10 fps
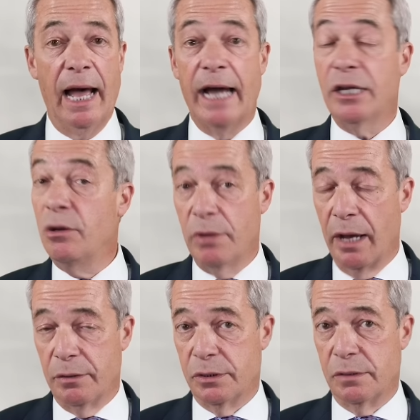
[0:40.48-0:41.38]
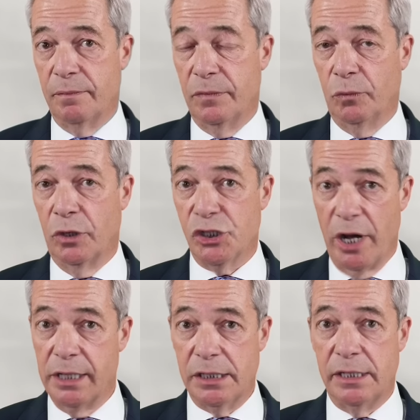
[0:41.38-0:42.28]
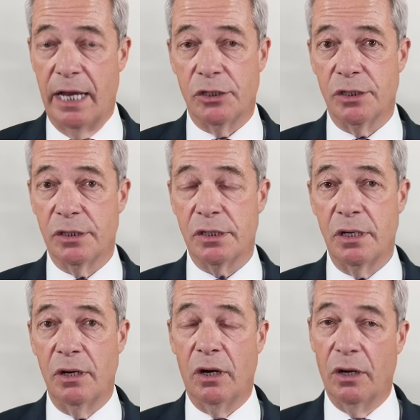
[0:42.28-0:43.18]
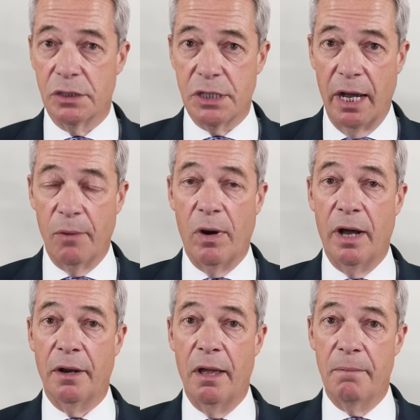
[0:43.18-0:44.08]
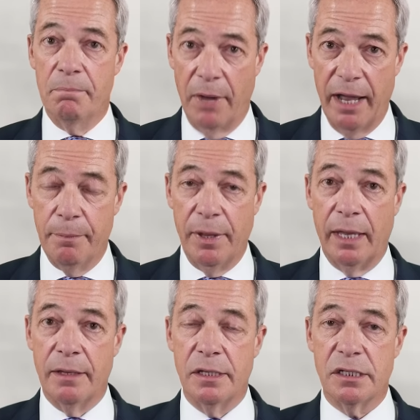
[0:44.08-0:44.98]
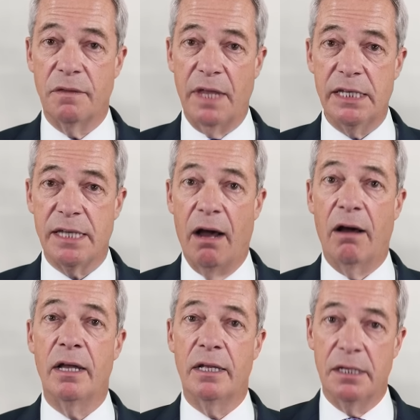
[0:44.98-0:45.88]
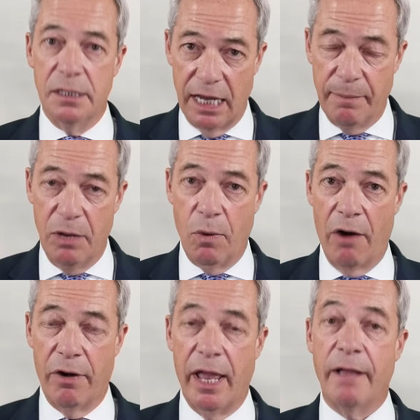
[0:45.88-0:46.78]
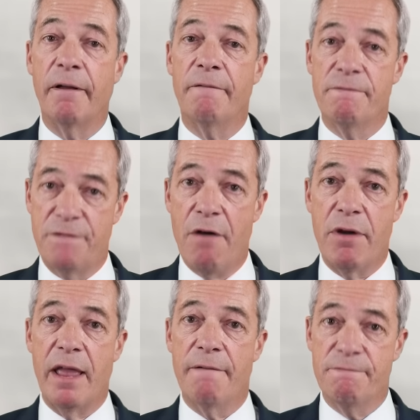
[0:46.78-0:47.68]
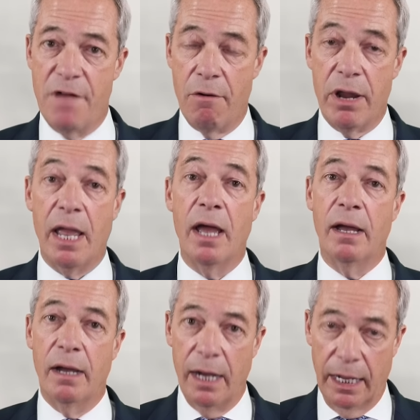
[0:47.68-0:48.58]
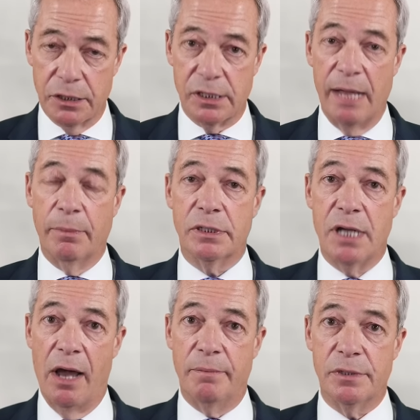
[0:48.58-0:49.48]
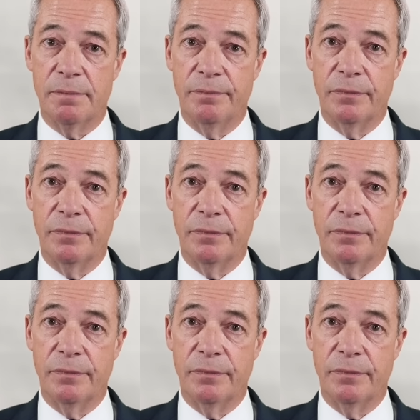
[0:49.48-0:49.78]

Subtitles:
and who knows what China's intentions on Taiwan might be. So these are deeply worrying, very, very unstable times.